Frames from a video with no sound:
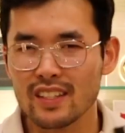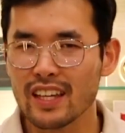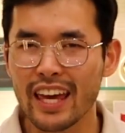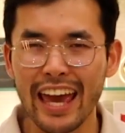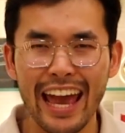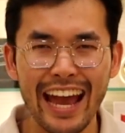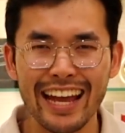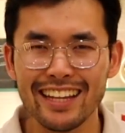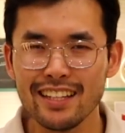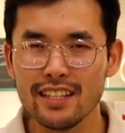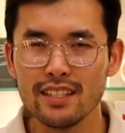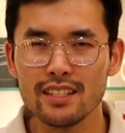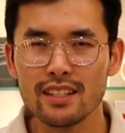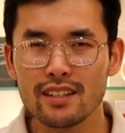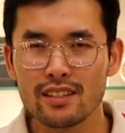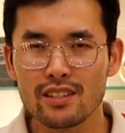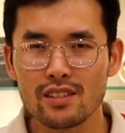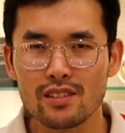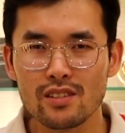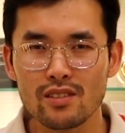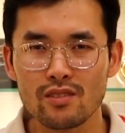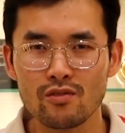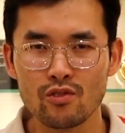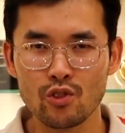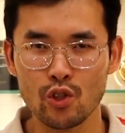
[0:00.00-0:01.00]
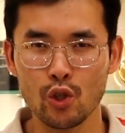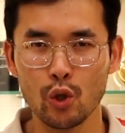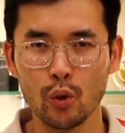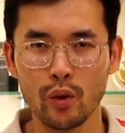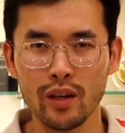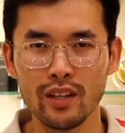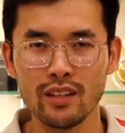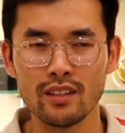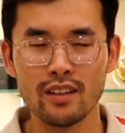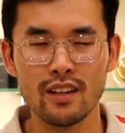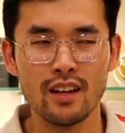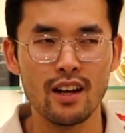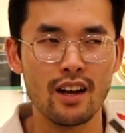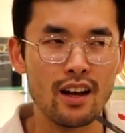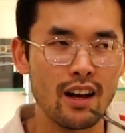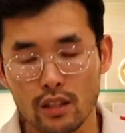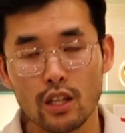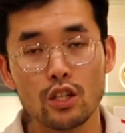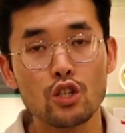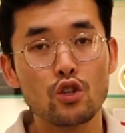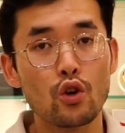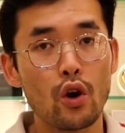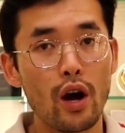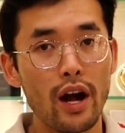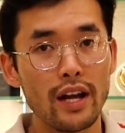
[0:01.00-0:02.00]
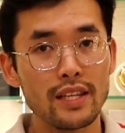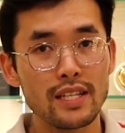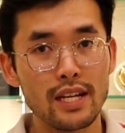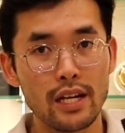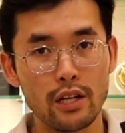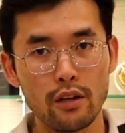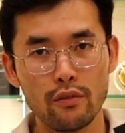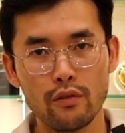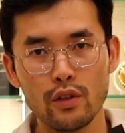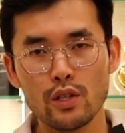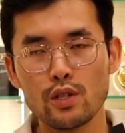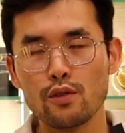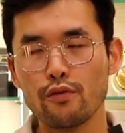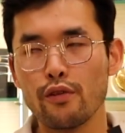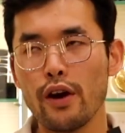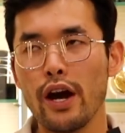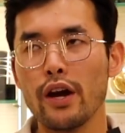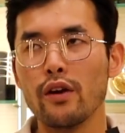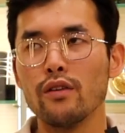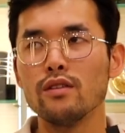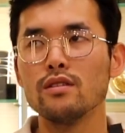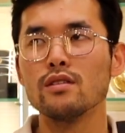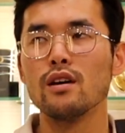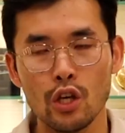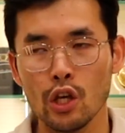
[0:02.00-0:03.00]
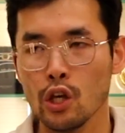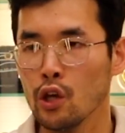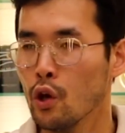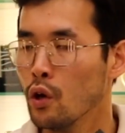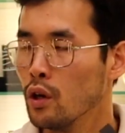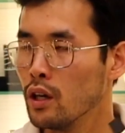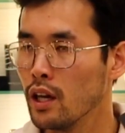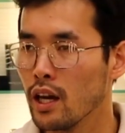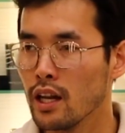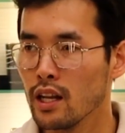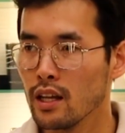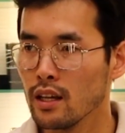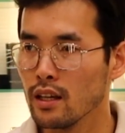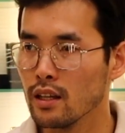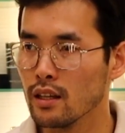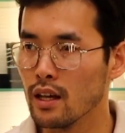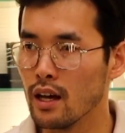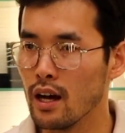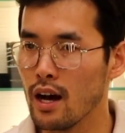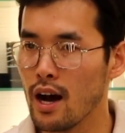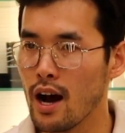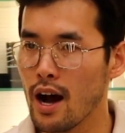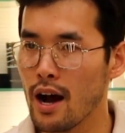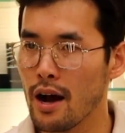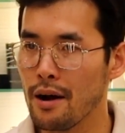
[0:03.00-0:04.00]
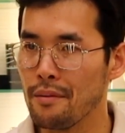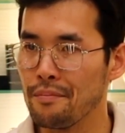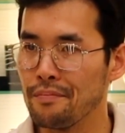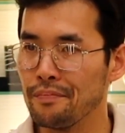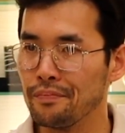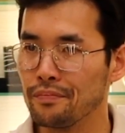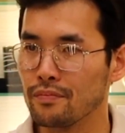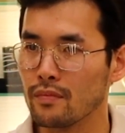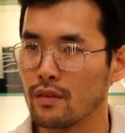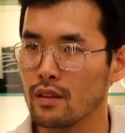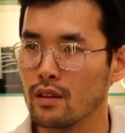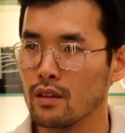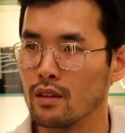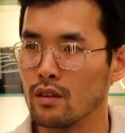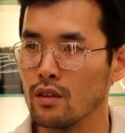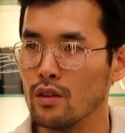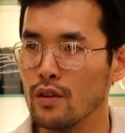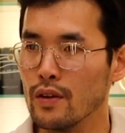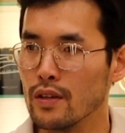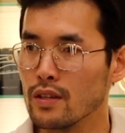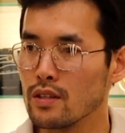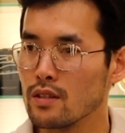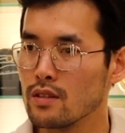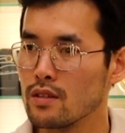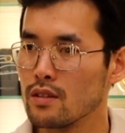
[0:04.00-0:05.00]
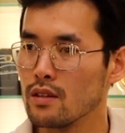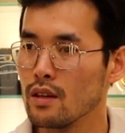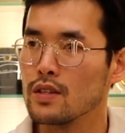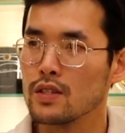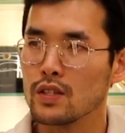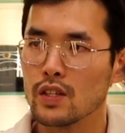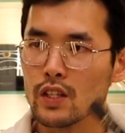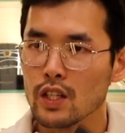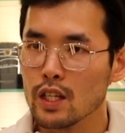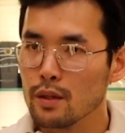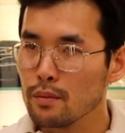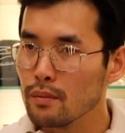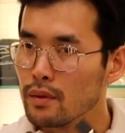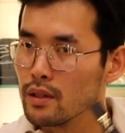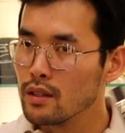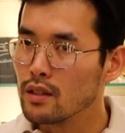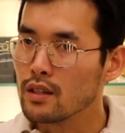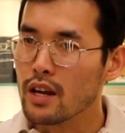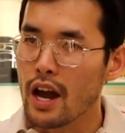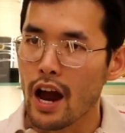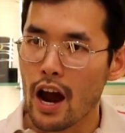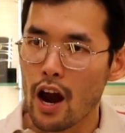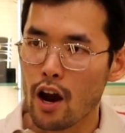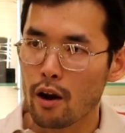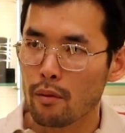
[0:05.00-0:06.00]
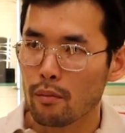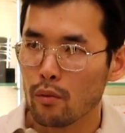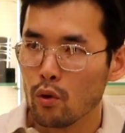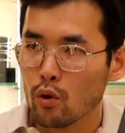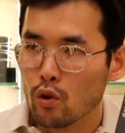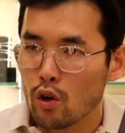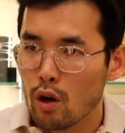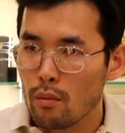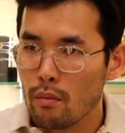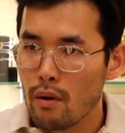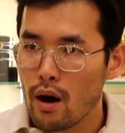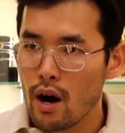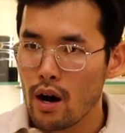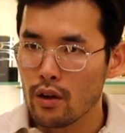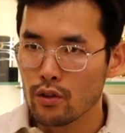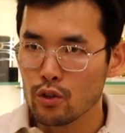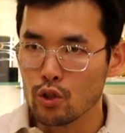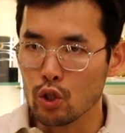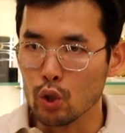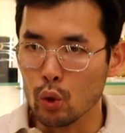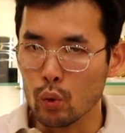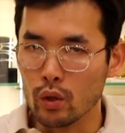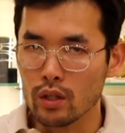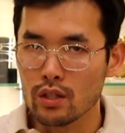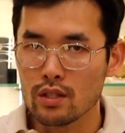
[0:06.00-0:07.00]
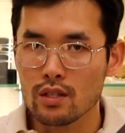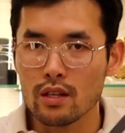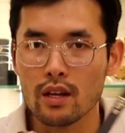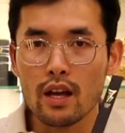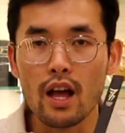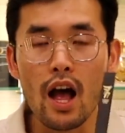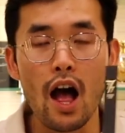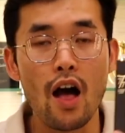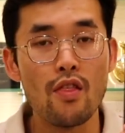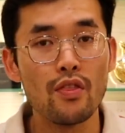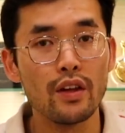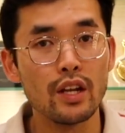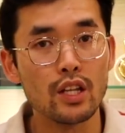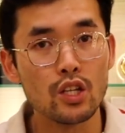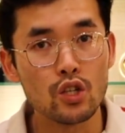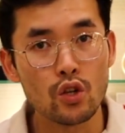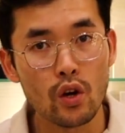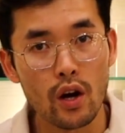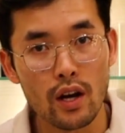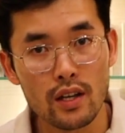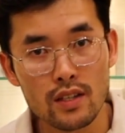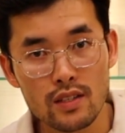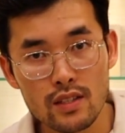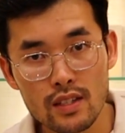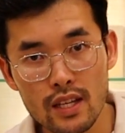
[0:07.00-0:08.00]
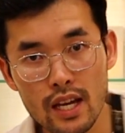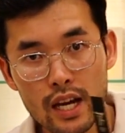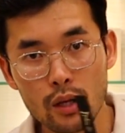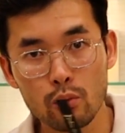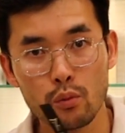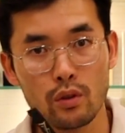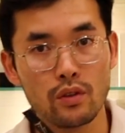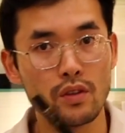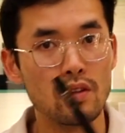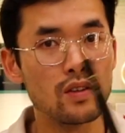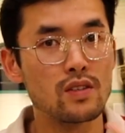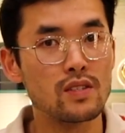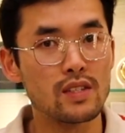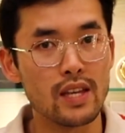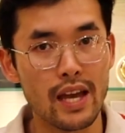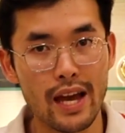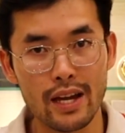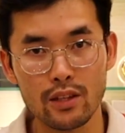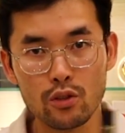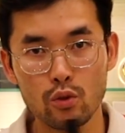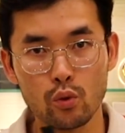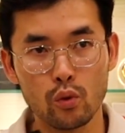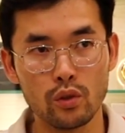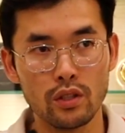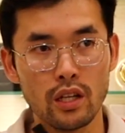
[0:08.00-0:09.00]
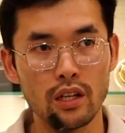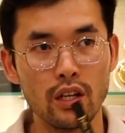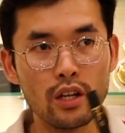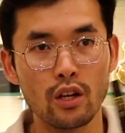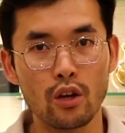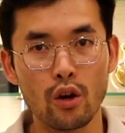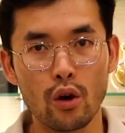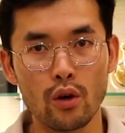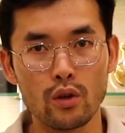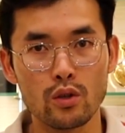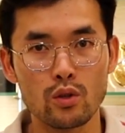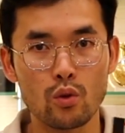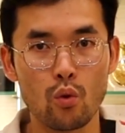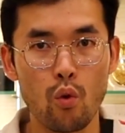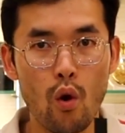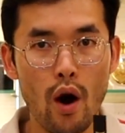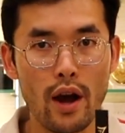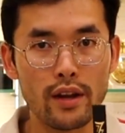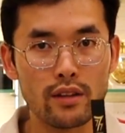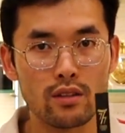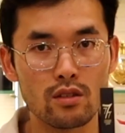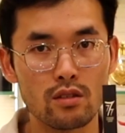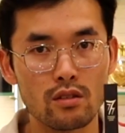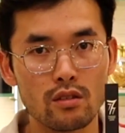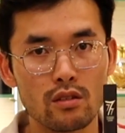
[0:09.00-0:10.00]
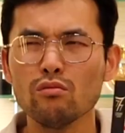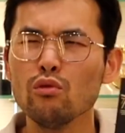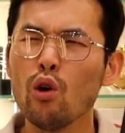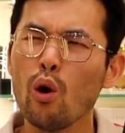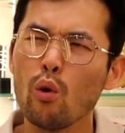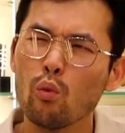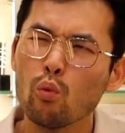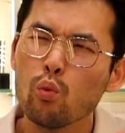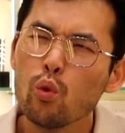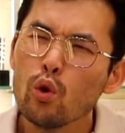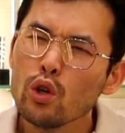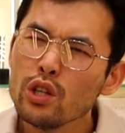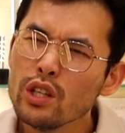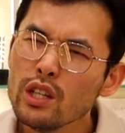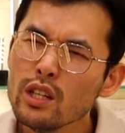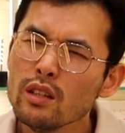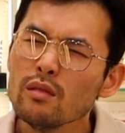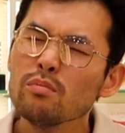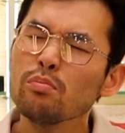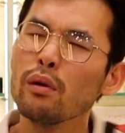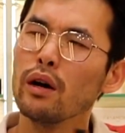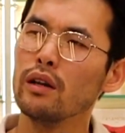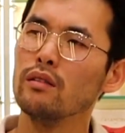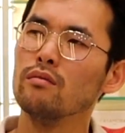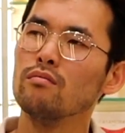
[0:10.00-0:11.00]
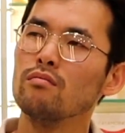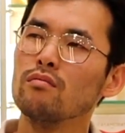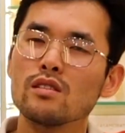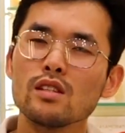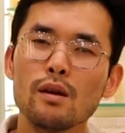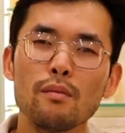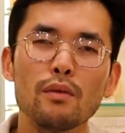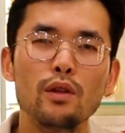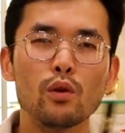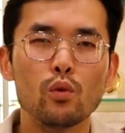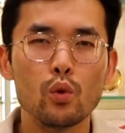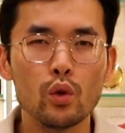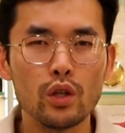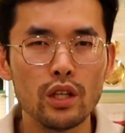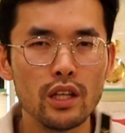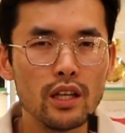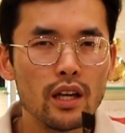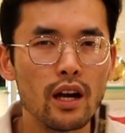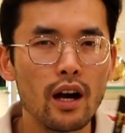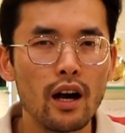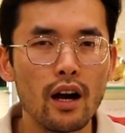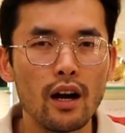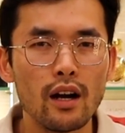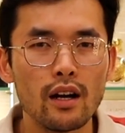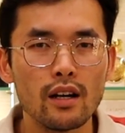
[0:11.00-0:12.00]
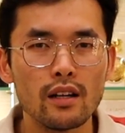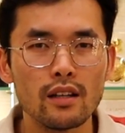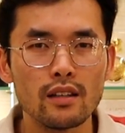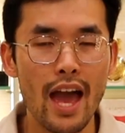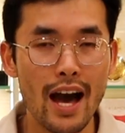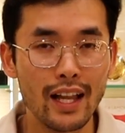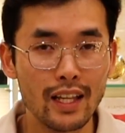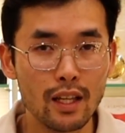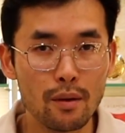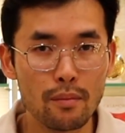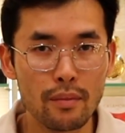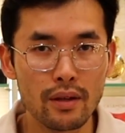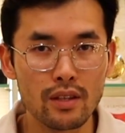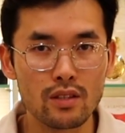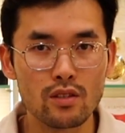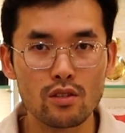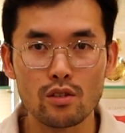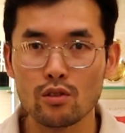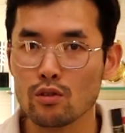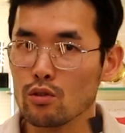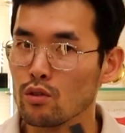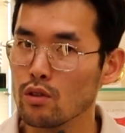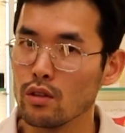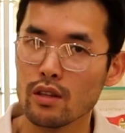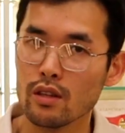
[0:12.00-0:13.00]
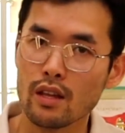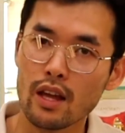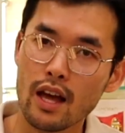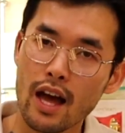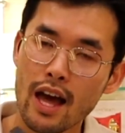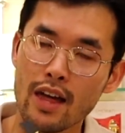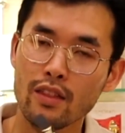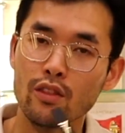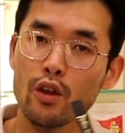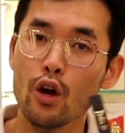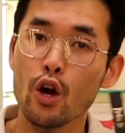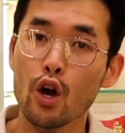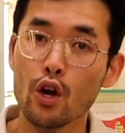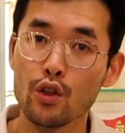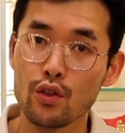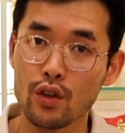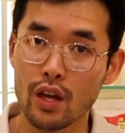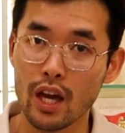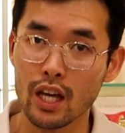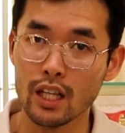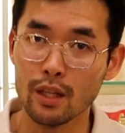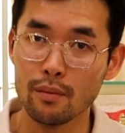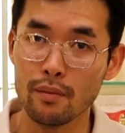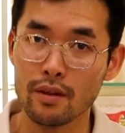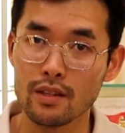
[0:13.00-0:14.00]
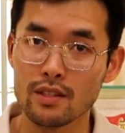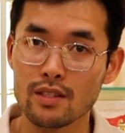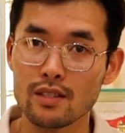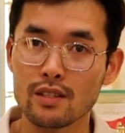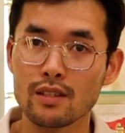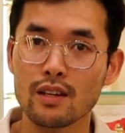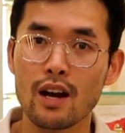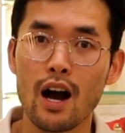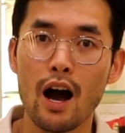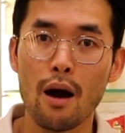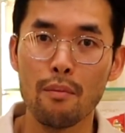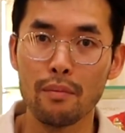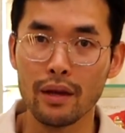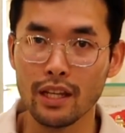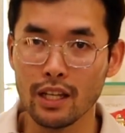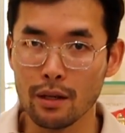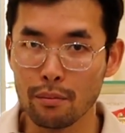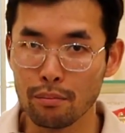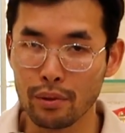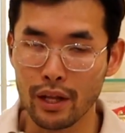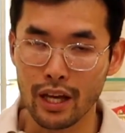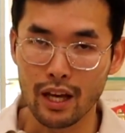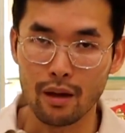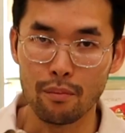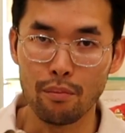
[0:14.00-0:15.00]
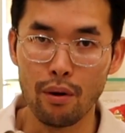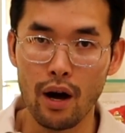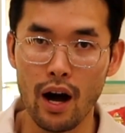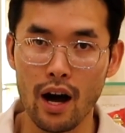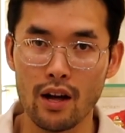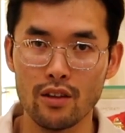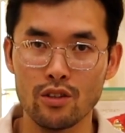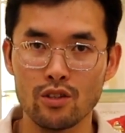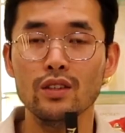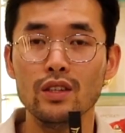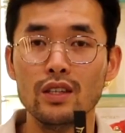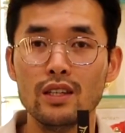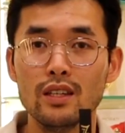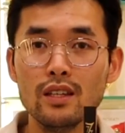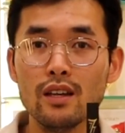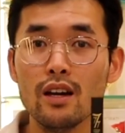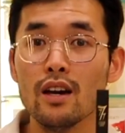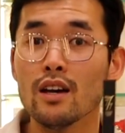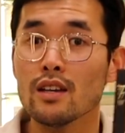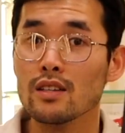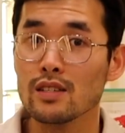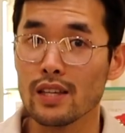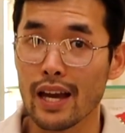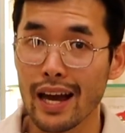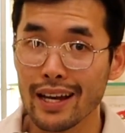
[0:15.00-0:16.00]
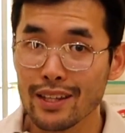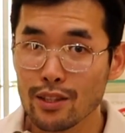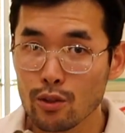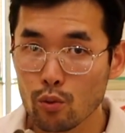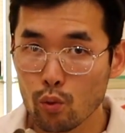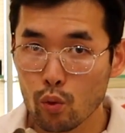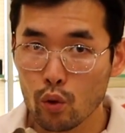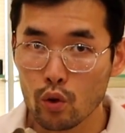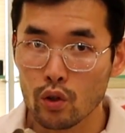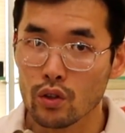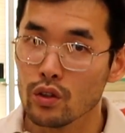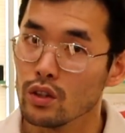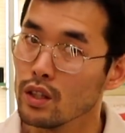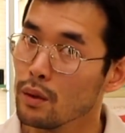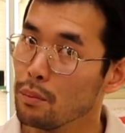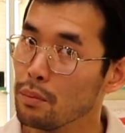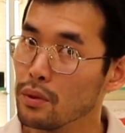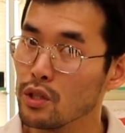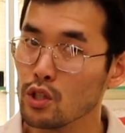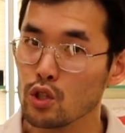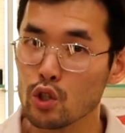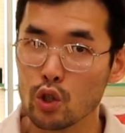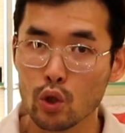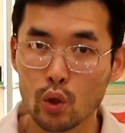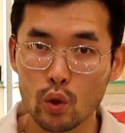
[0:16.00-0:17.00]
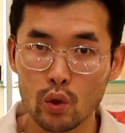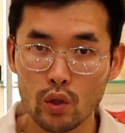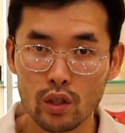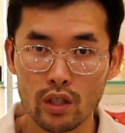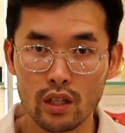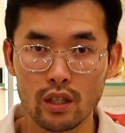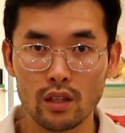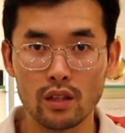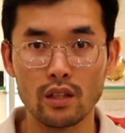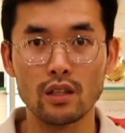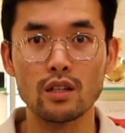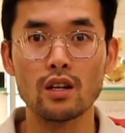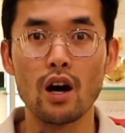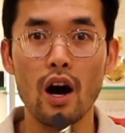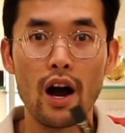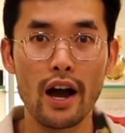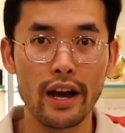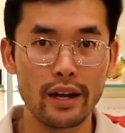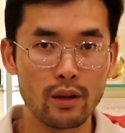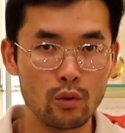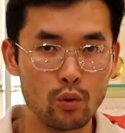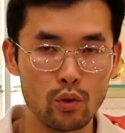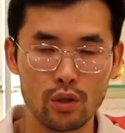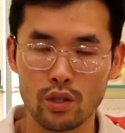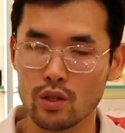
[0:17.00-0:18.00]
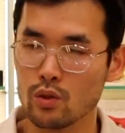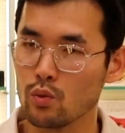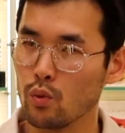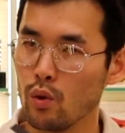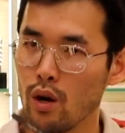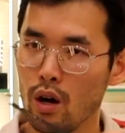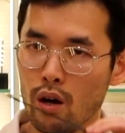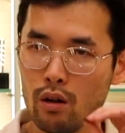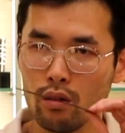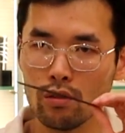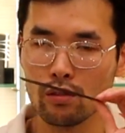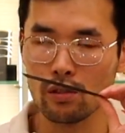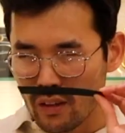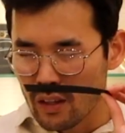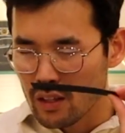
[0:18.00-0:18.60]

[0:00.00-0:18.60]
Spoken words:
candiness to it. The dry down of this fragrance, you're getting this cinnamon caramel gourmand to it, and then it dries down with this sandalwood, and it goes quite, not woody, but some of the woodier elements and earthy elements come in and play a part. The sandalwood, the patchouli, the guaiac wood as well.